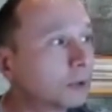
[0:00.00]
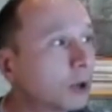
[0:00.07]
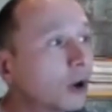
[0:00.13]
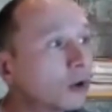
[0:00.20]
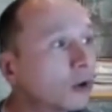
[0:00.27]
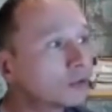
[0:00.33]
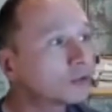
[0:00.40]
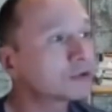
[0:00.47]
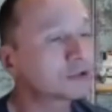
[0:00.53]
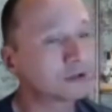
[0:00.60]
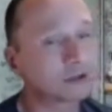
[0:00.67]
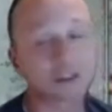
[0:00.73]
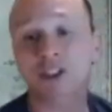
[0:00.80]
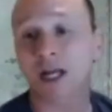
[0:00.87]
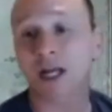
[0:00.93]
pose
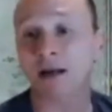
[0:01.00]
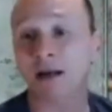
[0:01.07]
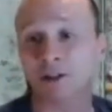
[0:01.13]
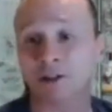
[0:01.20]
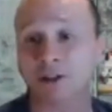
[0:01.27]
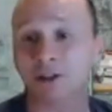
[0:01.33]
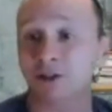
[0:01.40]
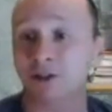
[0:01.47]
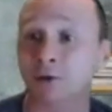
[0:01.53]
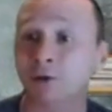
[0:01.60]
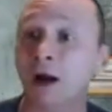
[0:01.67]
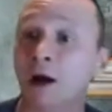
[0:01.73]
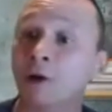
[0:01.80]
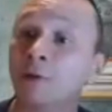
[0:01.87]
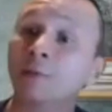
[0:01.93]
the challenges
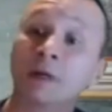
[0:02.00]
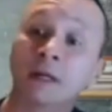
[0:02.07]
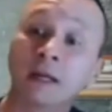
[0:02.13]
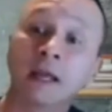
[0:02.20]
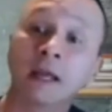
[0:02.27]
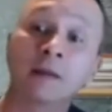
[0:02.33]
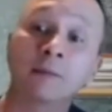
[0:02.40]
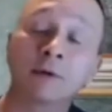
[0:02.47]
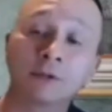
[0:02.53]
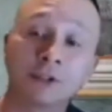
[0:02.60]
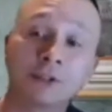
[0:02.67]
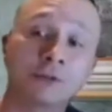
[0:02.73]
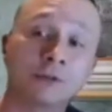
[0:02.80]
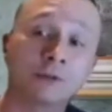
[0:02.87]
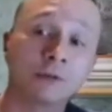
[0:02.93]
around being able
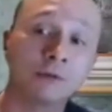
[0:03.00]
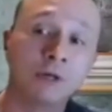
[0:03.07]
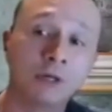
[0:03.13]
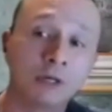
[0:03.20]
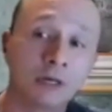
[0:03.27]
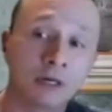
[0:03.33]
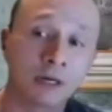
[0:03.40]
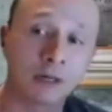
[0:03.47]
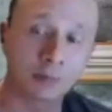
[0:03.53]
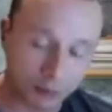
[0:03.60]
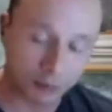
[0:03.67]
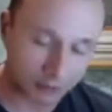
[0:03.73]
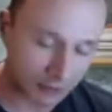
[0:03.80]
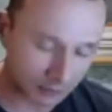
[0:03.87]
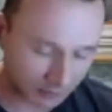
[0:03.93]
to
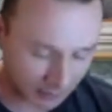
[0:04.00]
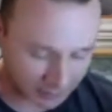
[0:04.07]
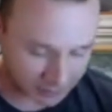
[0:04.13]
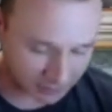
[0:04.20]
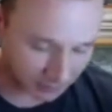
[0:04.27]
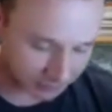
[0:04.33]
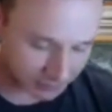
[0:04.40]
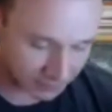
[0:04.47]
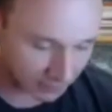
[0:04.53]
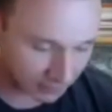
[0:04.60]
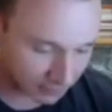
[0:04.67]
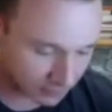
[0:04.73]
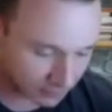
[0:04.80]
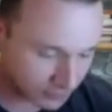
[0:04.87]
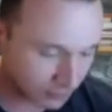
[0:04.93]
pull all that stuff
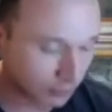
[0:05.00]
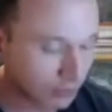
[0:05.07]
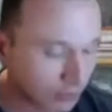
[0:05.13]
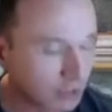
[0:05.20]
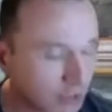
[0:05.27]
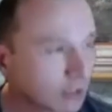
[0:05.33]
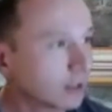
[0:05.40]
together? So